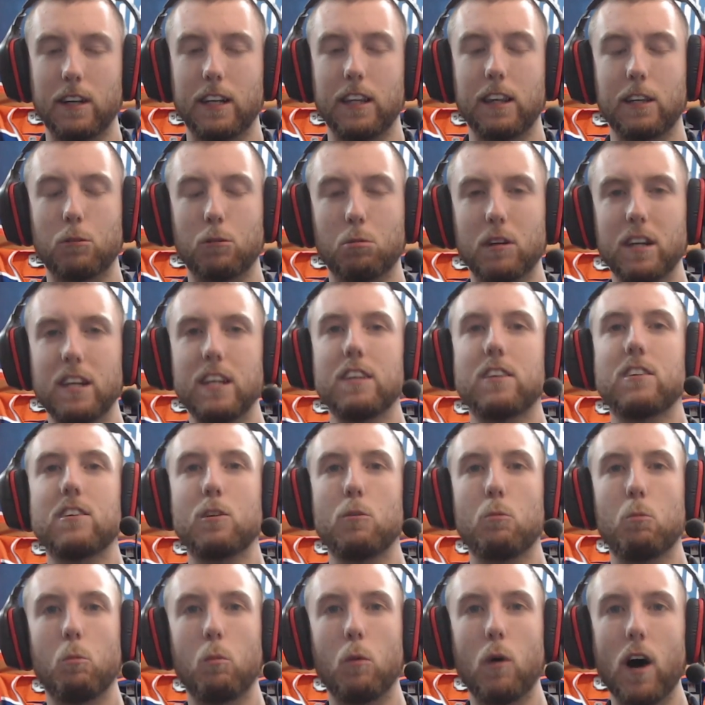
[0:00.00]
And the
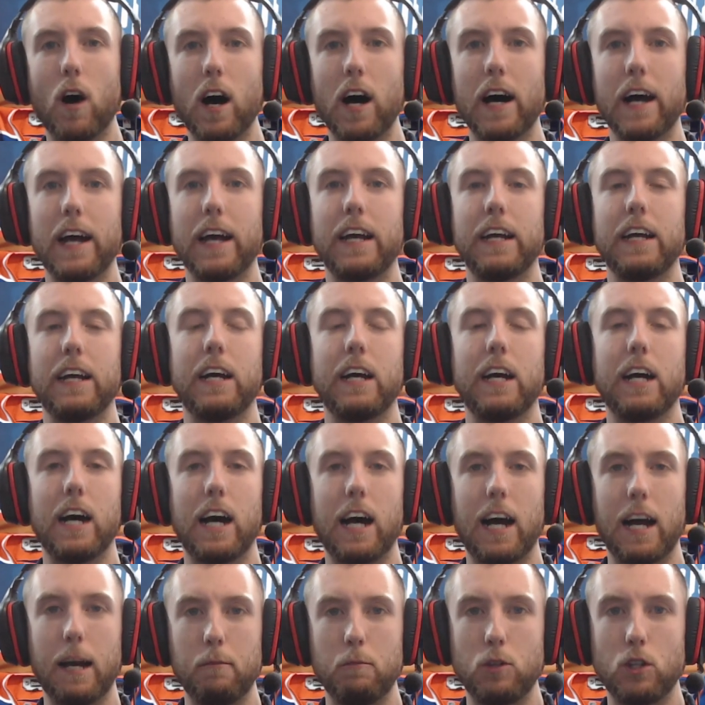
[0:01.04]
reason why
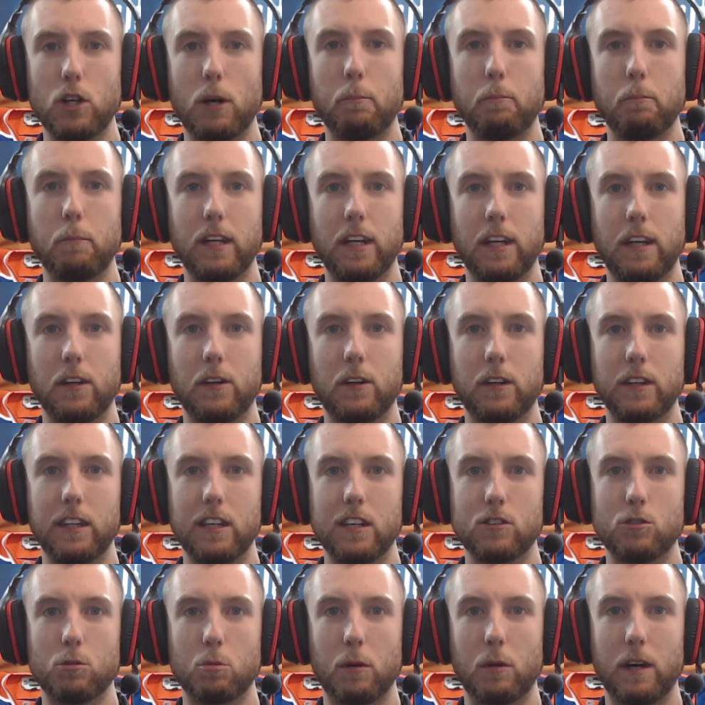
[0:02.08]
I'm jumping in on
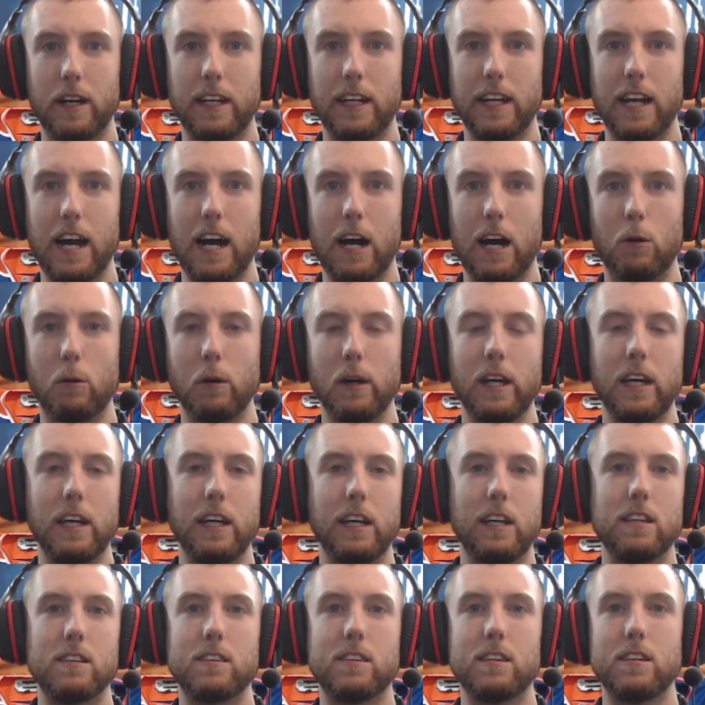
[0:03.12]
this right now
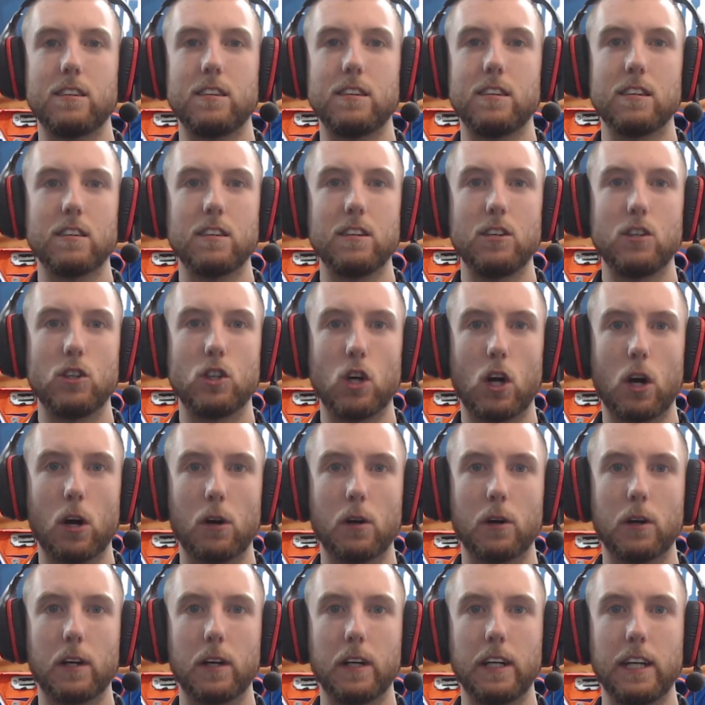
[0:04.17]
is this isn't
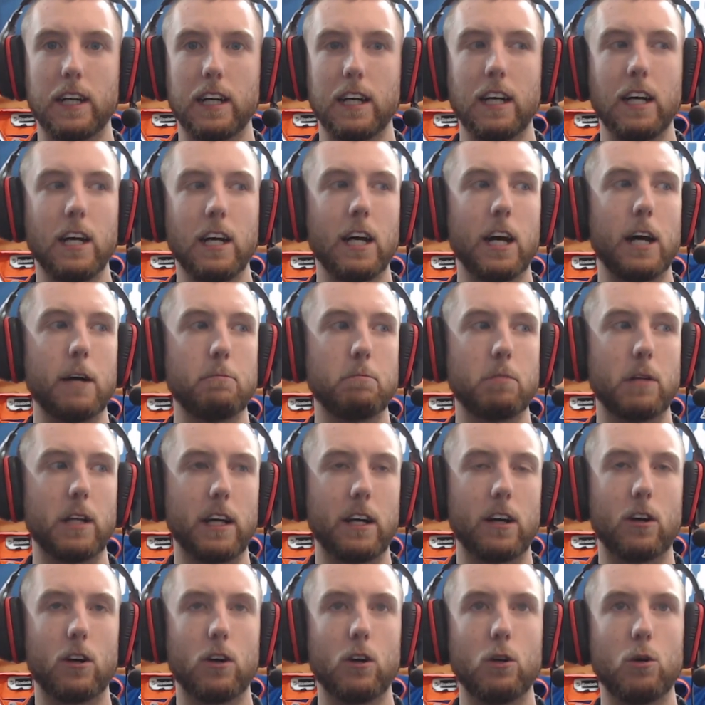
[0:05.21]
targeting a
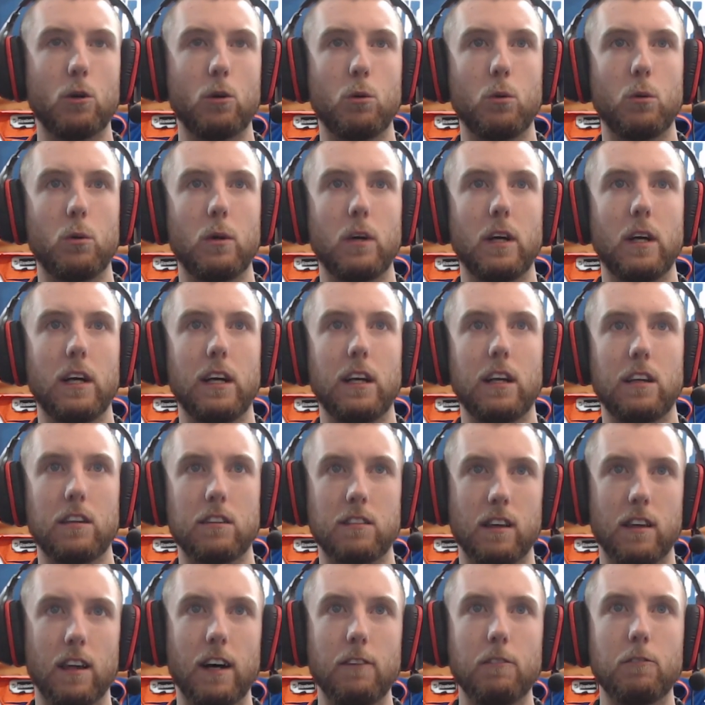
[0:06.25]
player who is
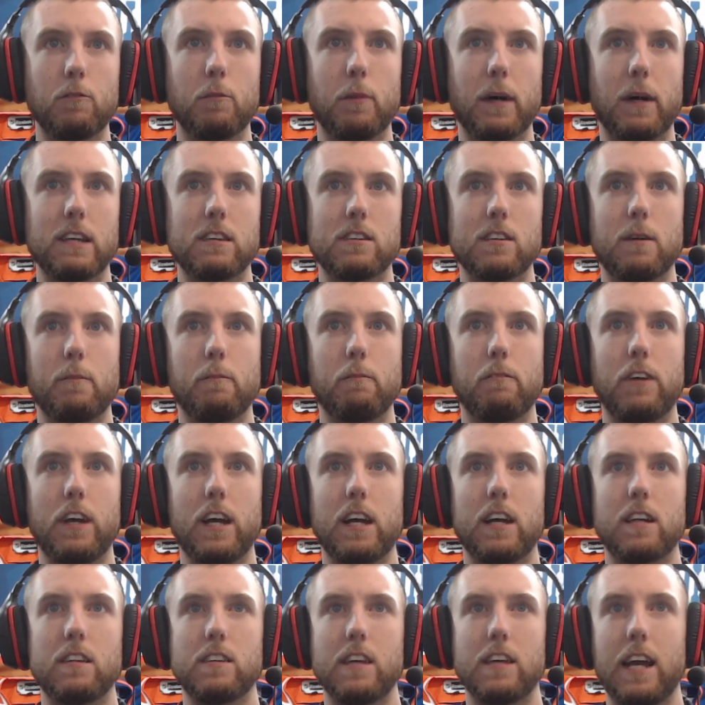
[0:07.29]
loved by some
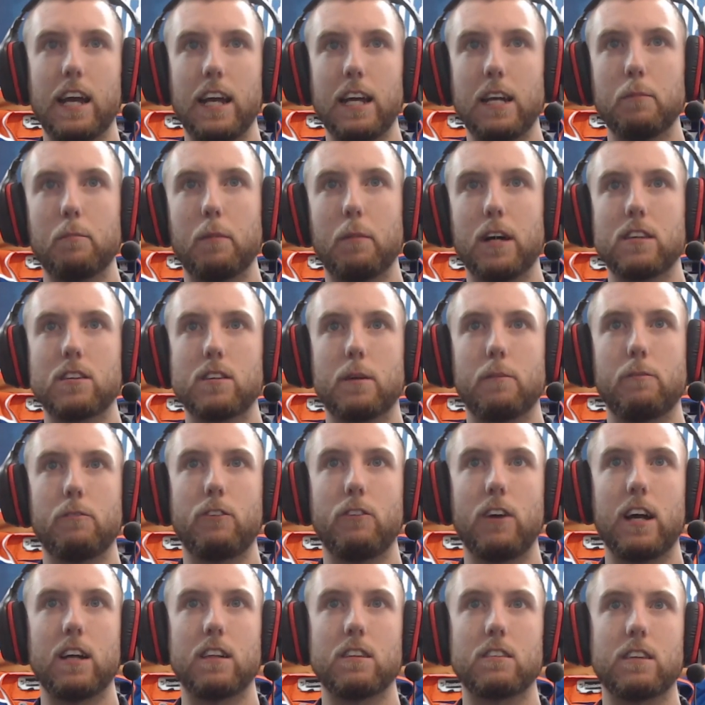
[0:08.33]
fans, hated by some
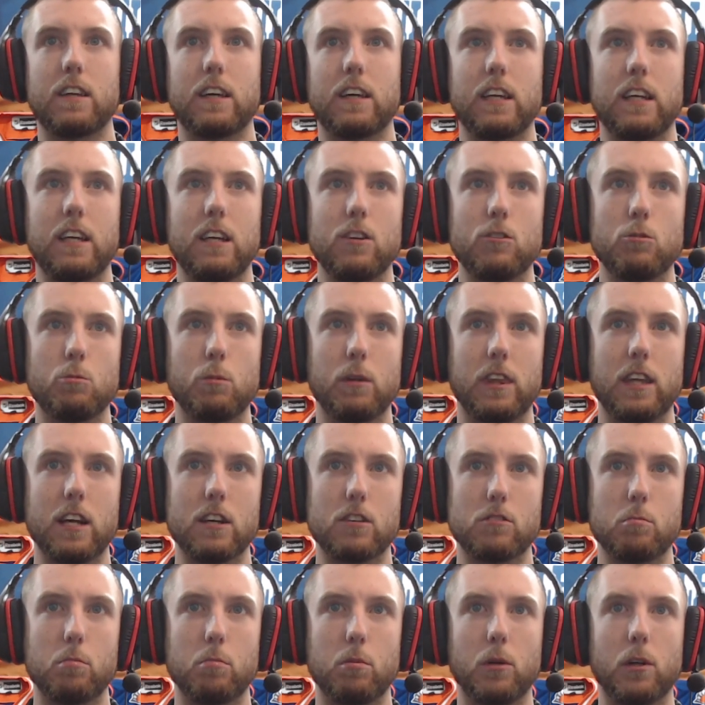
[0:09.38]
fans, like it is with
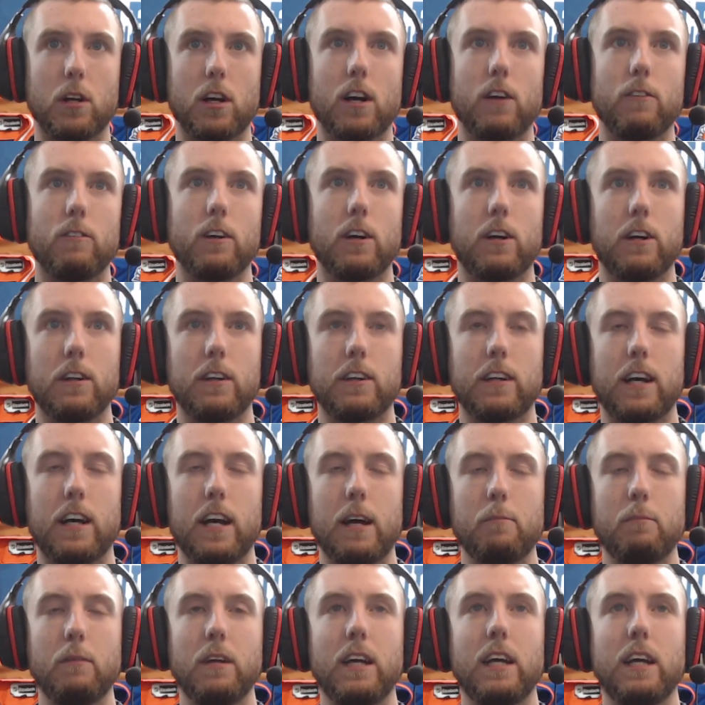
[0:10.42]
Puljujärvi all the
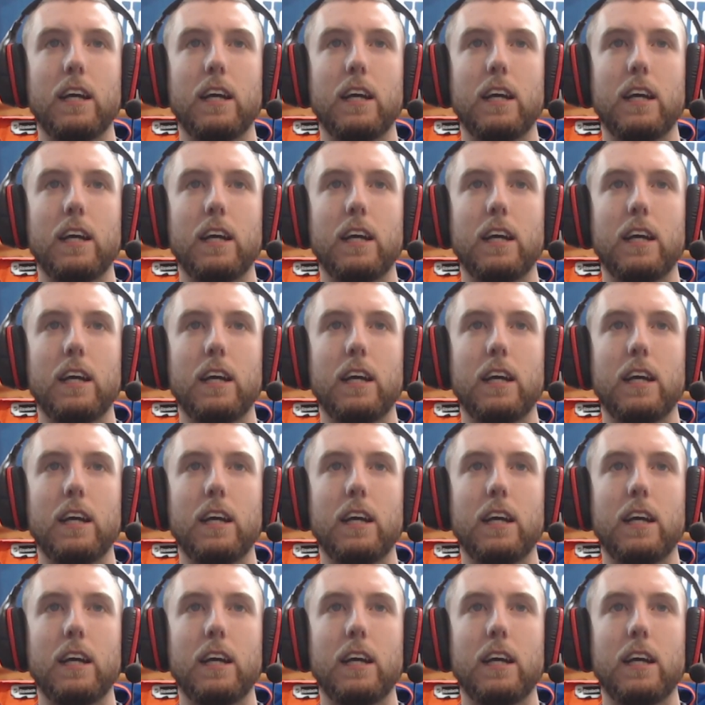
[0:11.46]
time.